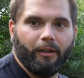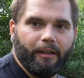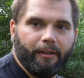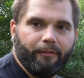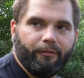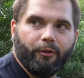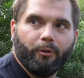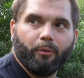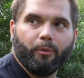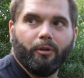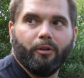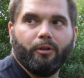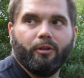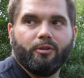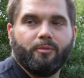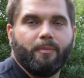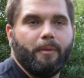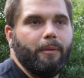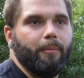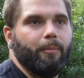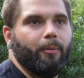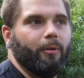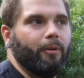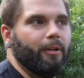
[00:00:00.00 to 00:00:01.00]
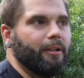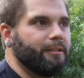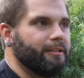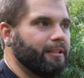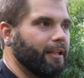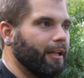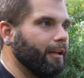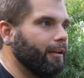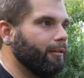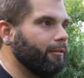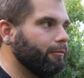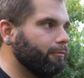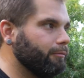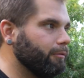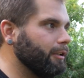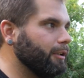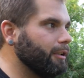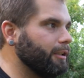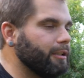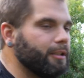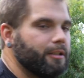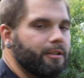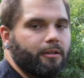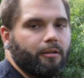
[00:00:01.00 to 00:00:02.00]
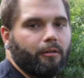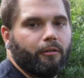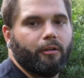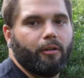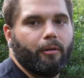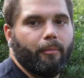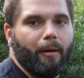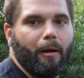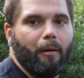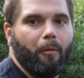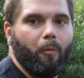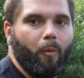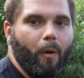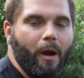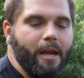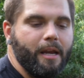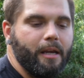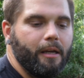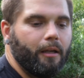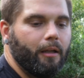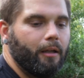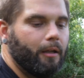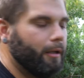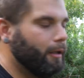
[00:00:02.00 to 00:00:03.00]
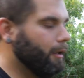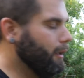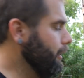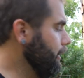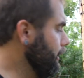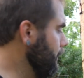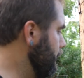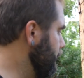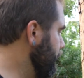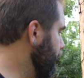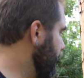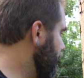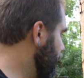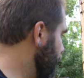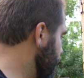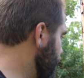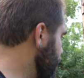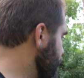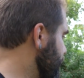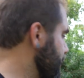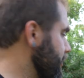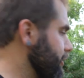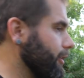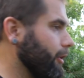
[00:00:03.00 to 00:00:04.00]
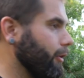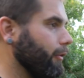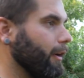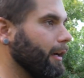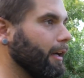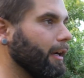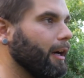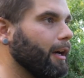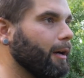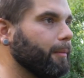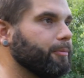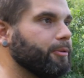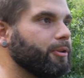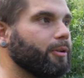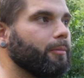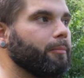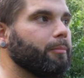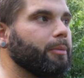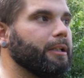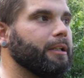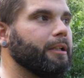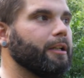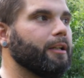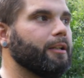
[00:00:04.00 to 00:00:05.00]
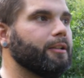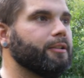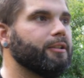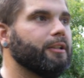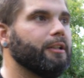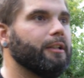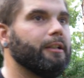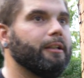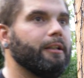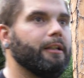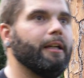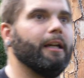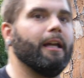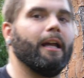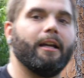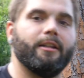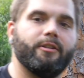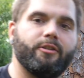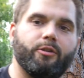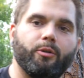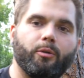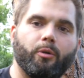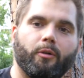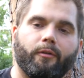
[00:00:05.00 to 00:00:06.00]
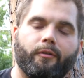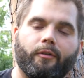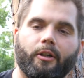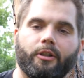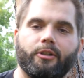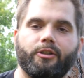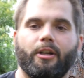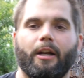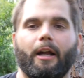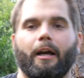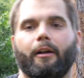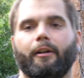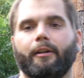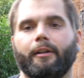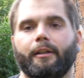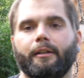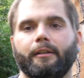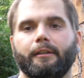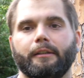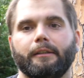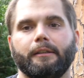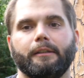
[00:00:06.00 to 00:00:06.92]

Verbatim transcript: And if you're one of those people that's like really concerned about weight, you know, this is a great option because it has dual functionality.